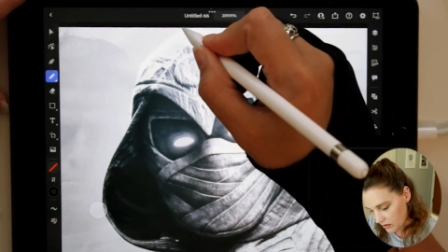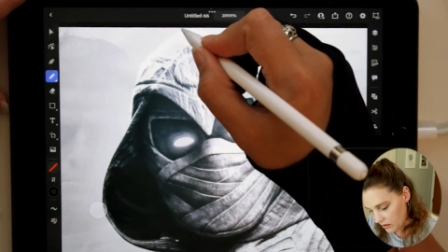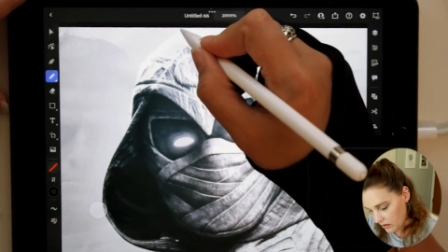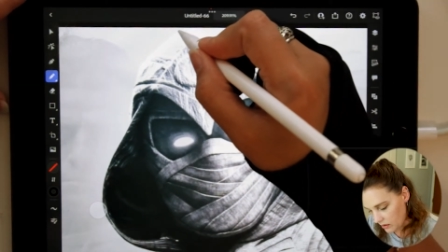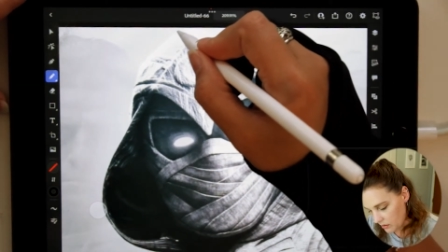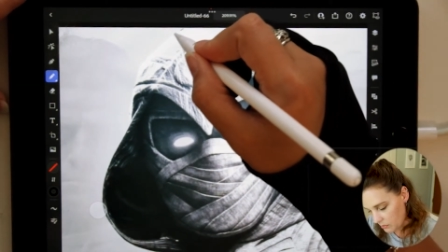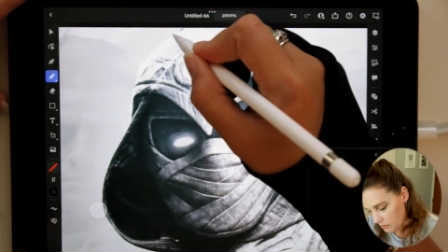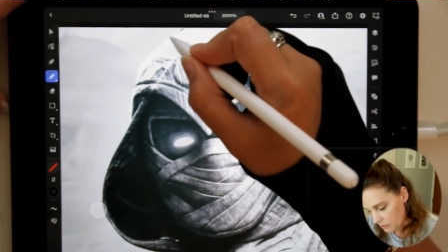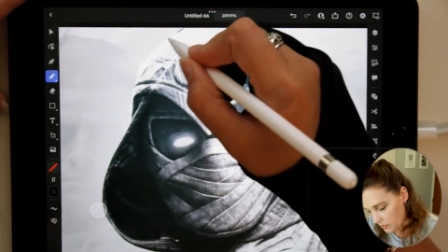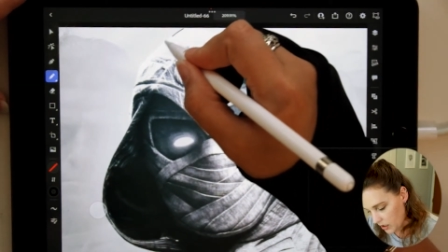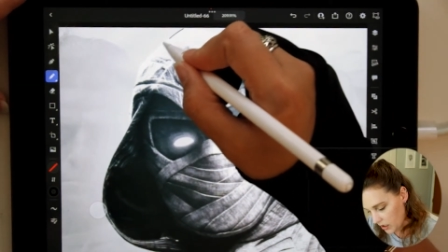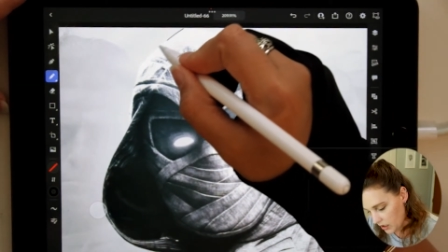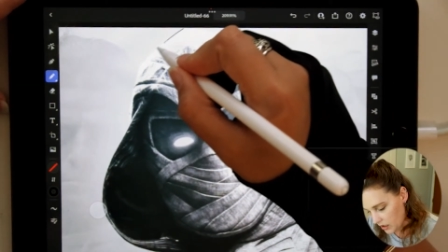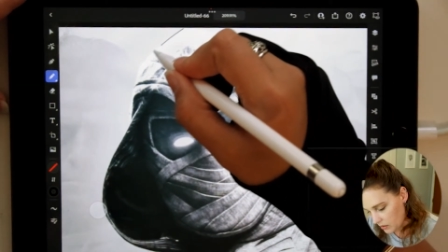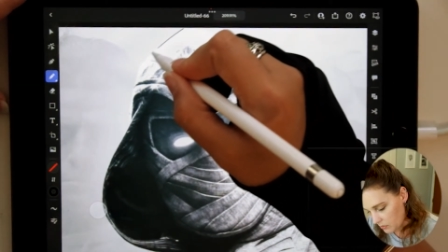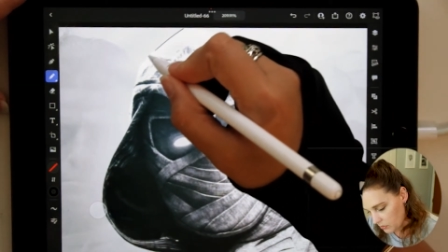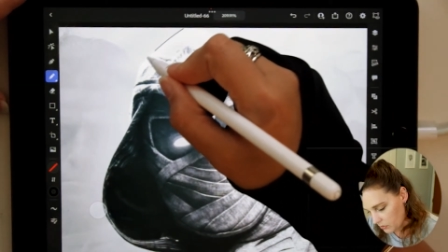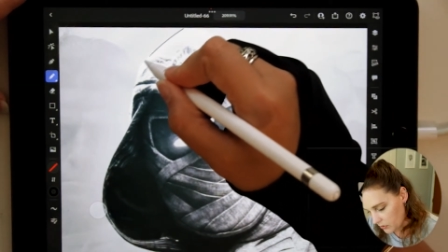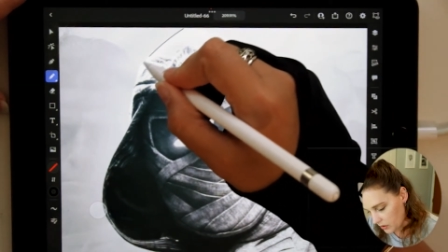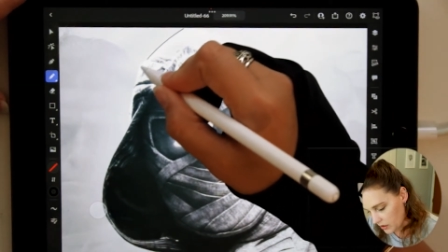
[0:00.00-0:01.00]
the
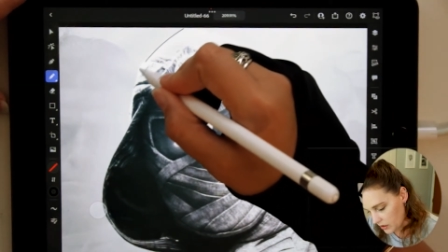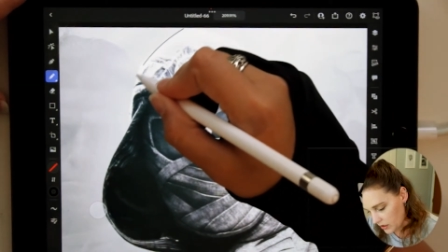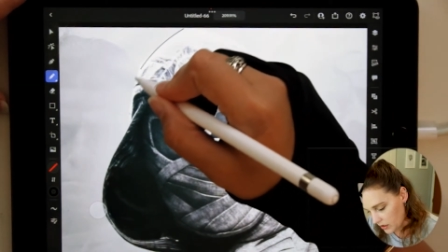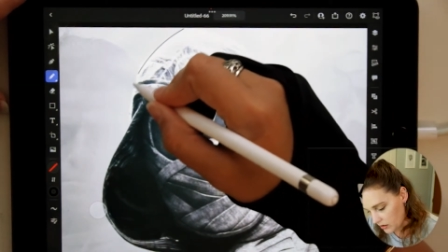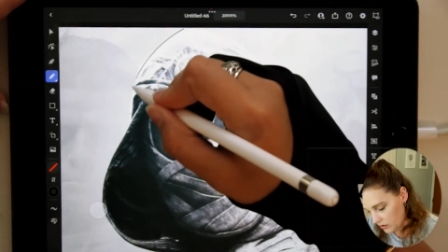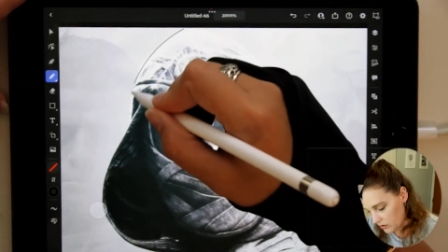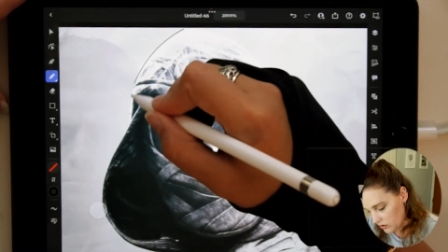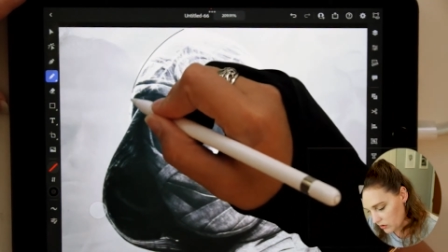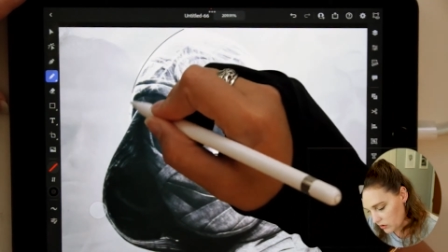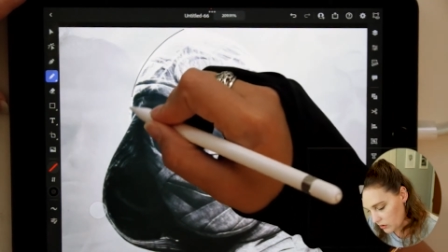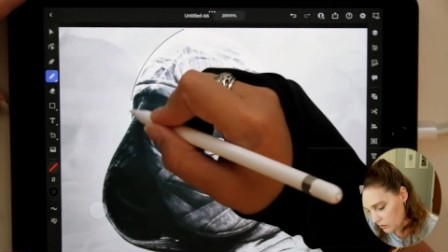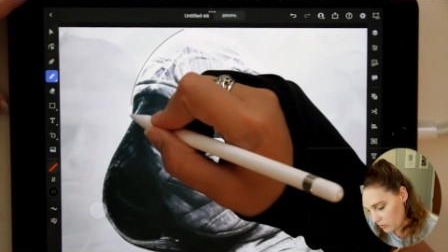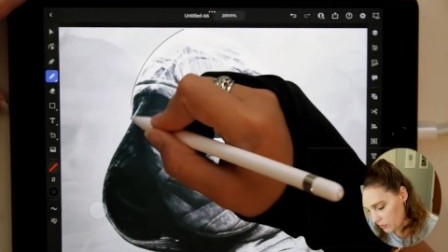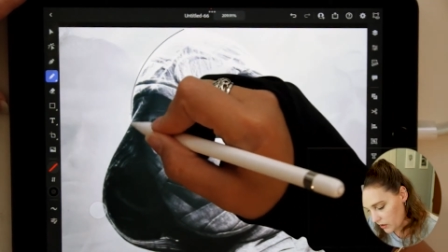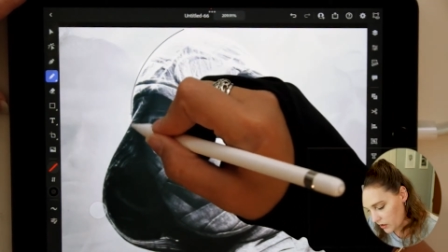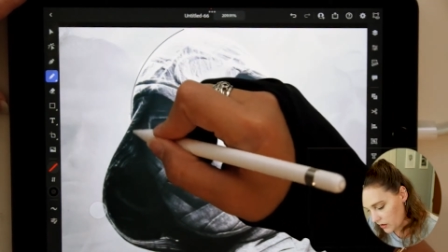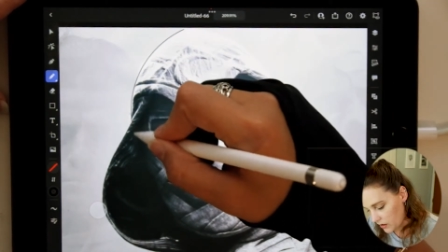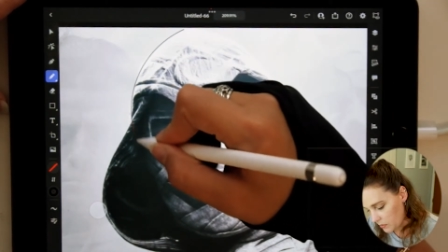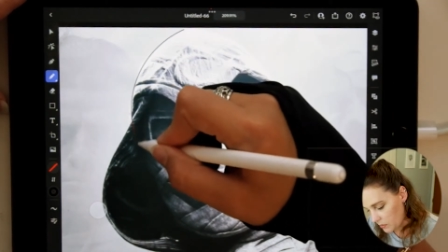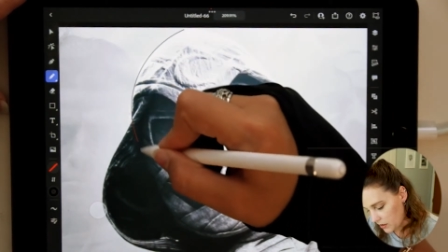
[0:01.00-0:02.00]
main point here. So
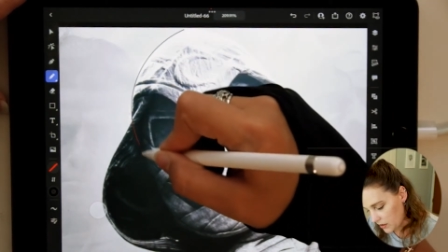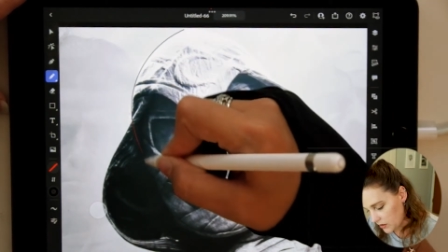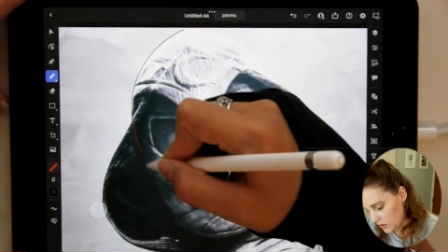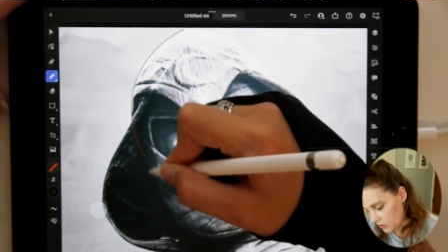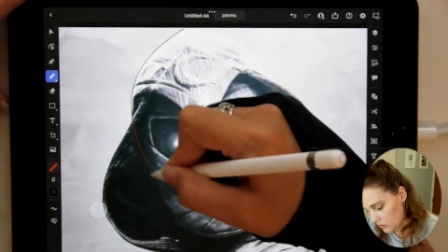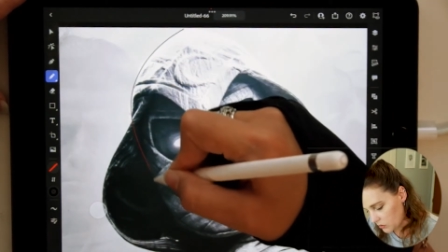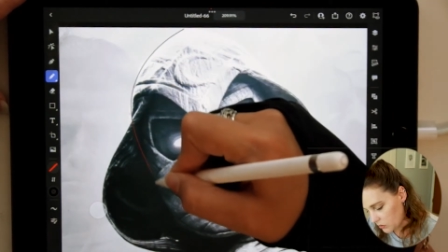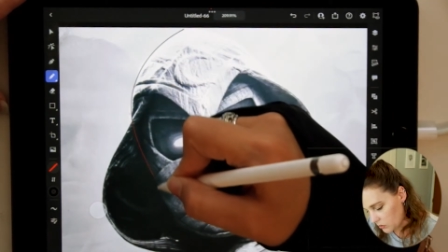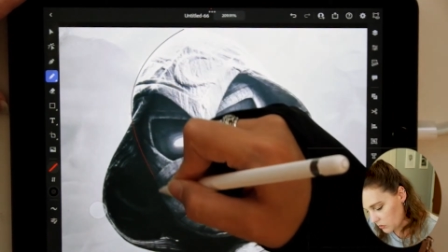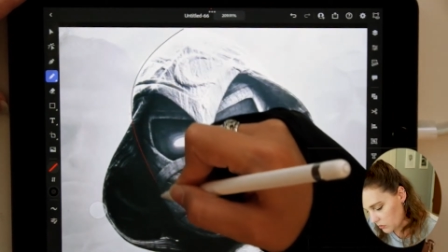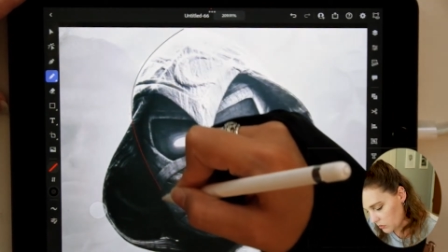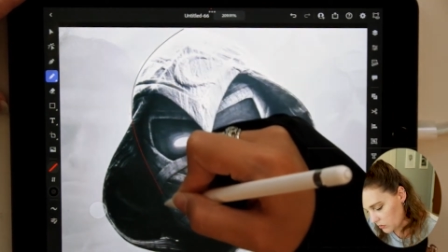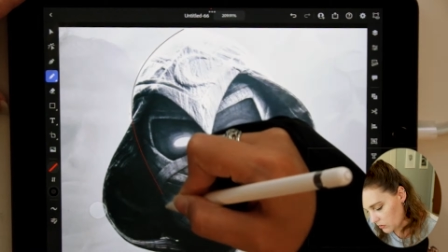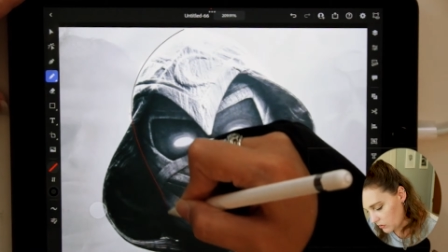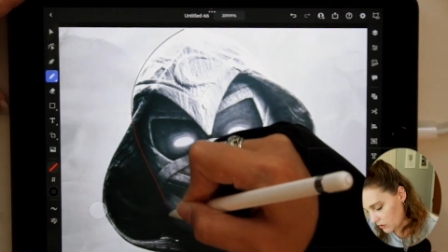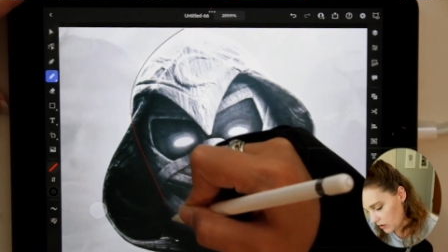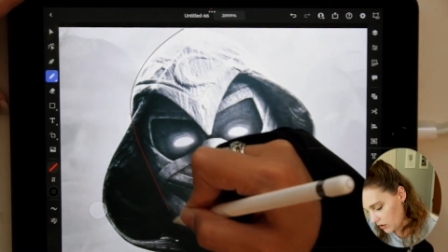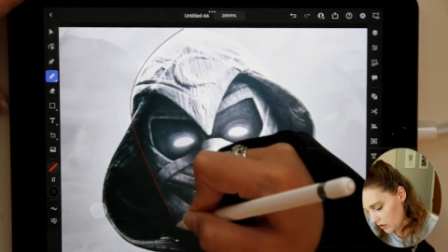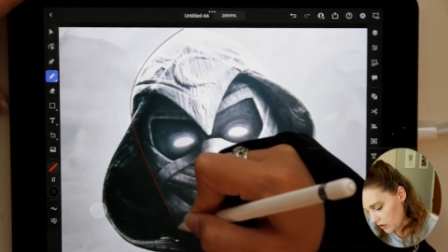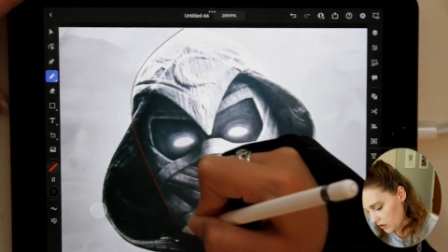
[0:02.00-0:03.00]
with the pencil
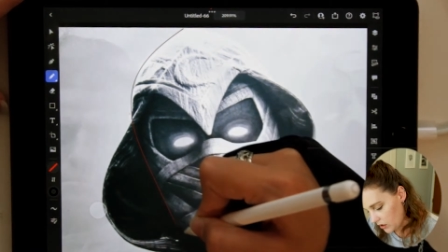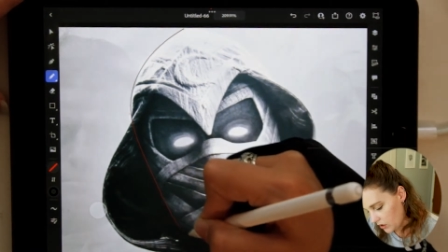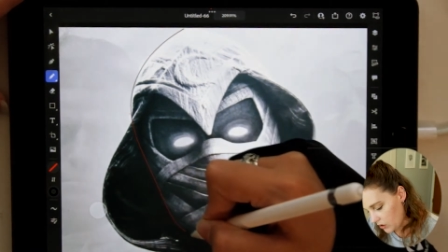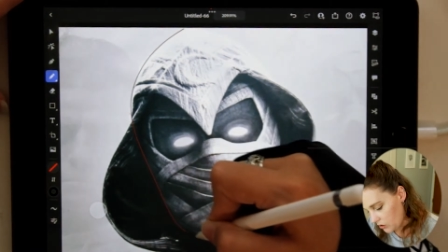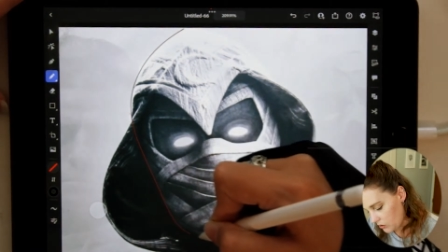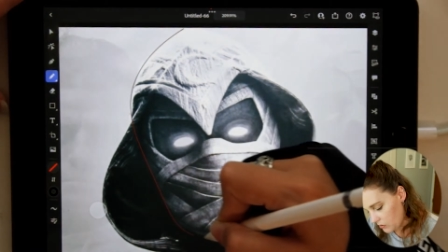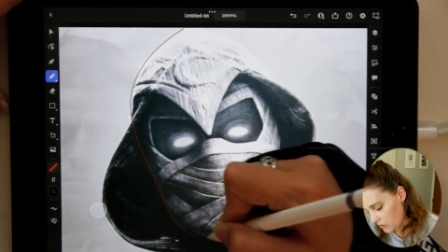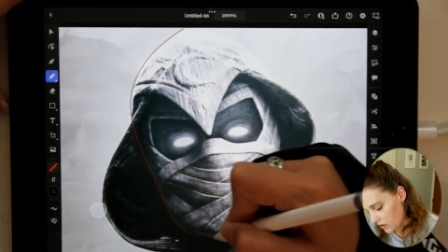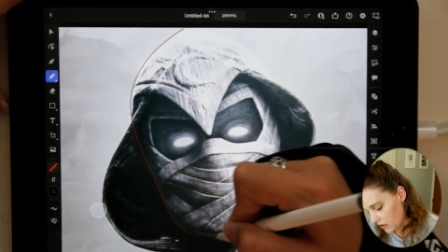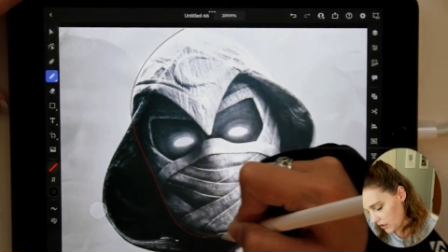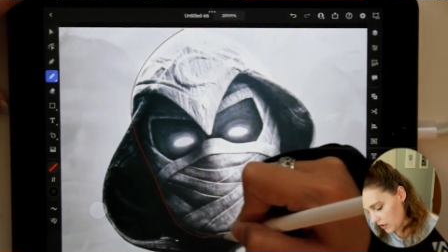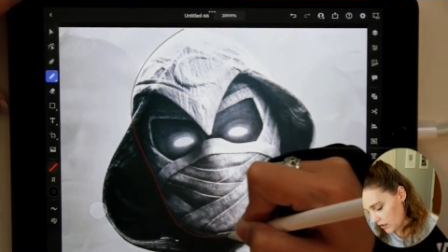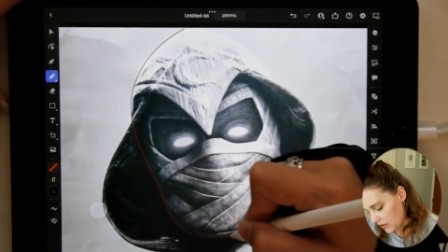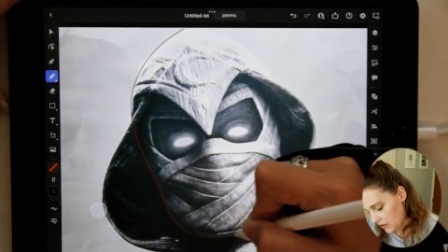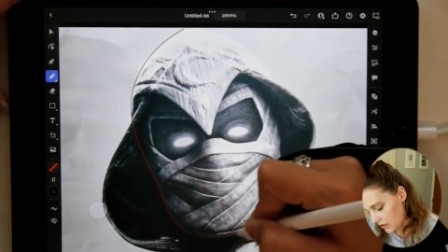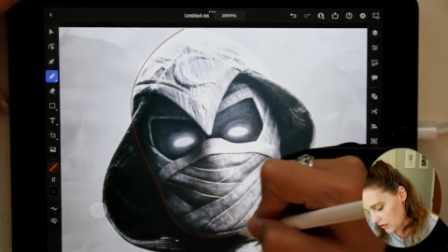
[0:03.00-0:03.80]
tool, you get